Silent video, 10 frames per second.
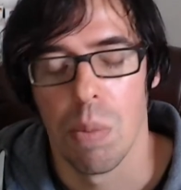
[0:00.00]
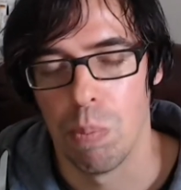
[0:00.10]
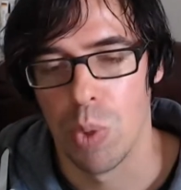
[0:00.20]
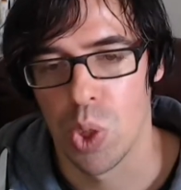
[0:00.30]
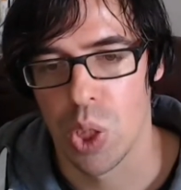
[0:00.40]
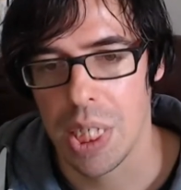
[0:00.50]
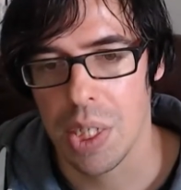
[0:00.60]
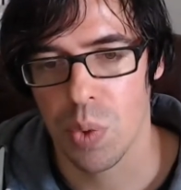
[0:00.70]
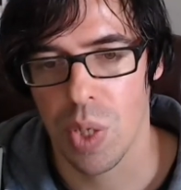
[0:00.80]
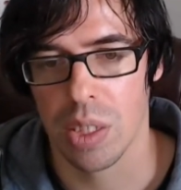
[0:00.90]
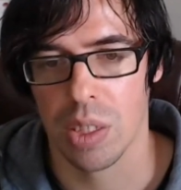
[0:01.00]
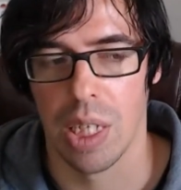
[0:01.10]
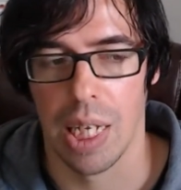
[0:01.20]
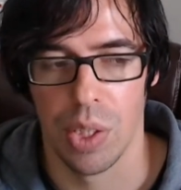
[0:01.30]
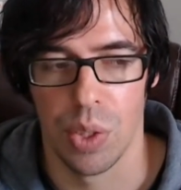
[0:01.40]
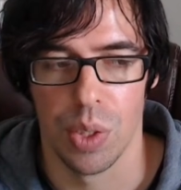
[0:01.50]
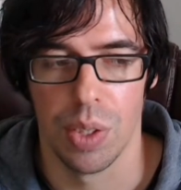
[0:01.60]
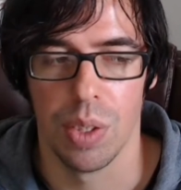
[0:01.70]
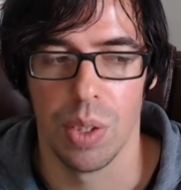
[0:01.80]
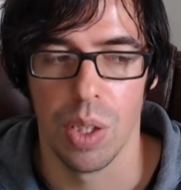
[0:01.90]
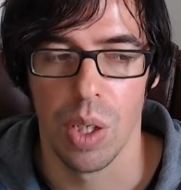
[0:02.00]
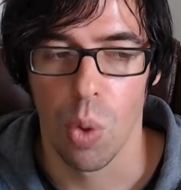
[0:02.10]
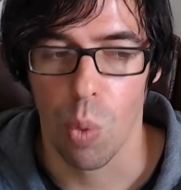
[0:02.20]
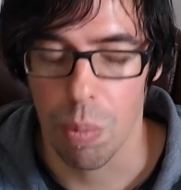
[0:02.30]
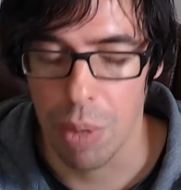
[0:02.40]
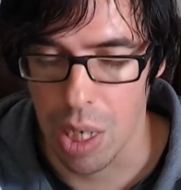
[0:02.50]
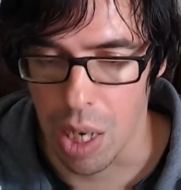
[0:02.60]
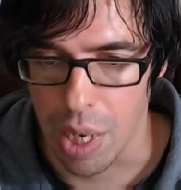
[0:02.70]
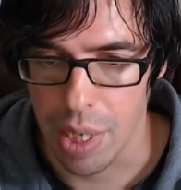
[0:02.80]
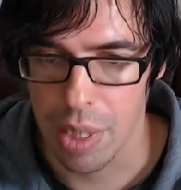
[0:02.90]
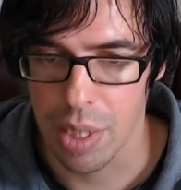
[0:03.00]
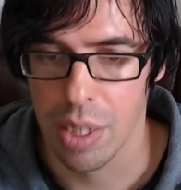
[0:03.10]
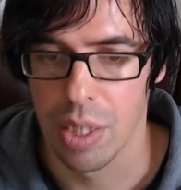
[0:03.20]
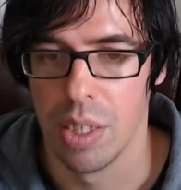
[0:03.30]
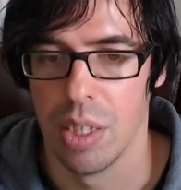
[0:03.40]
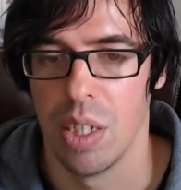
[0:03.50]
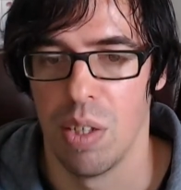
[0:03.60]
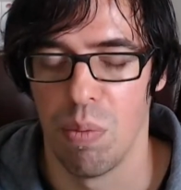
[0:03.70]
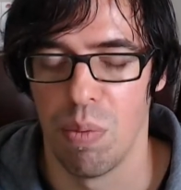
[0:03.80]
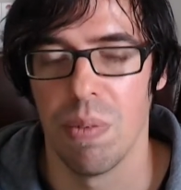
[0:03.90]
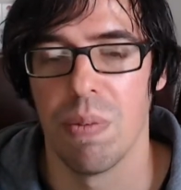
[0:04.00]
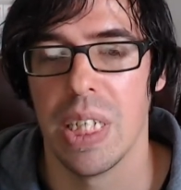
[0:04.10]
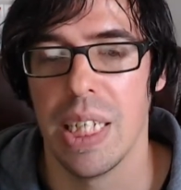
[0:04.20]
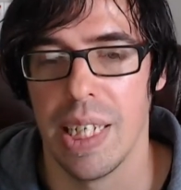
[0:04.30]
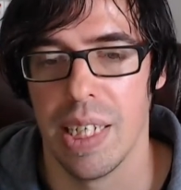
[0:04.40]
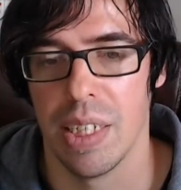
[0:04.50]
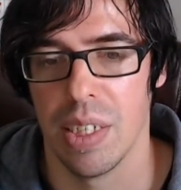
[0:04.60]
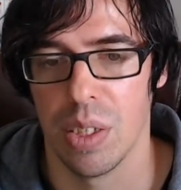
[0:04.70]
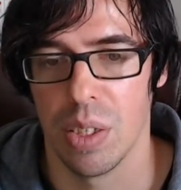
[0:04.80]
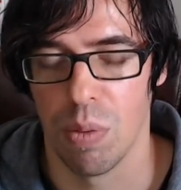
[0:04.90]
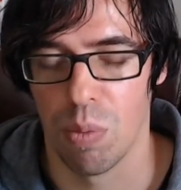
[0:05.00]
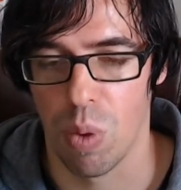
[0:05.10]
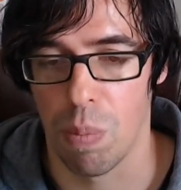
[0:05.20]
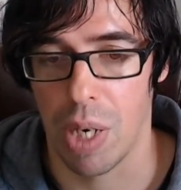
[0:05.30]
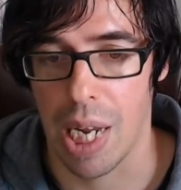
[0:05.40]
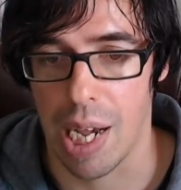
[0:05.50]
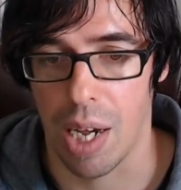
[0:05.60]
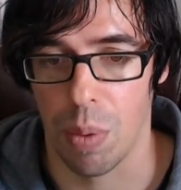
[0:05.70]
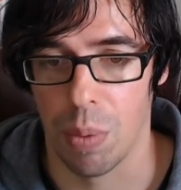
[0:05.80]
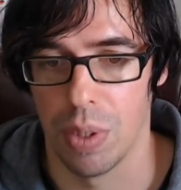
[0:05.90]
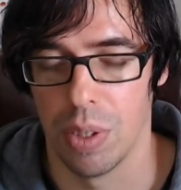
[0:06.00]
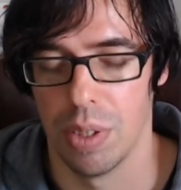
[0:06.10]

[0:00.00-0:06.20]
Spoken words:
machine translation will be like 50 years from now?